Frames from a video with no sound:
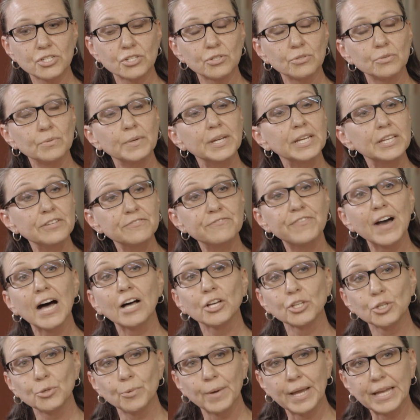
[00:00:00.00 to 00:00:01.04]
to
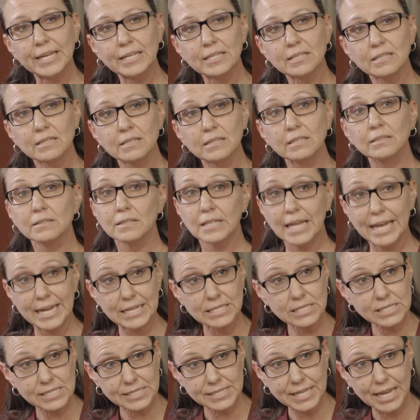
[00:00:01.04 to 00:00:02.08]
evaluate the
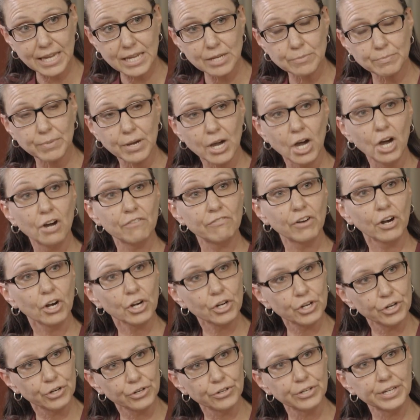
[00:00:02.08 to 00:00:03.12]
landscape of our
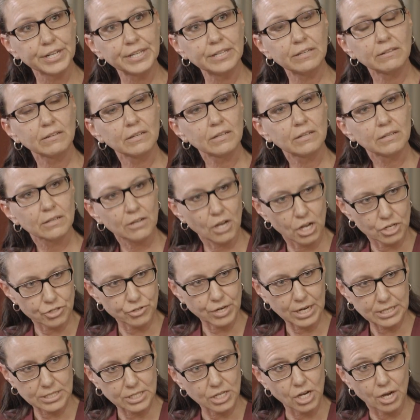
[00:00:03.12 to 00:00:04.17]
current
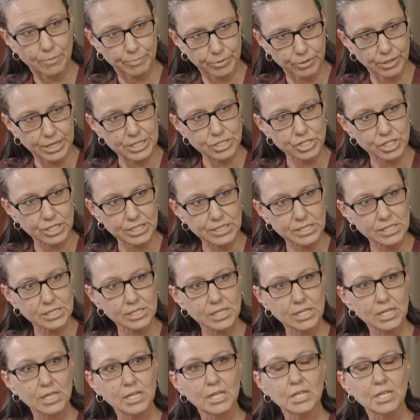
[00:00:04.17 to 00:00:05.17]
contracting operations.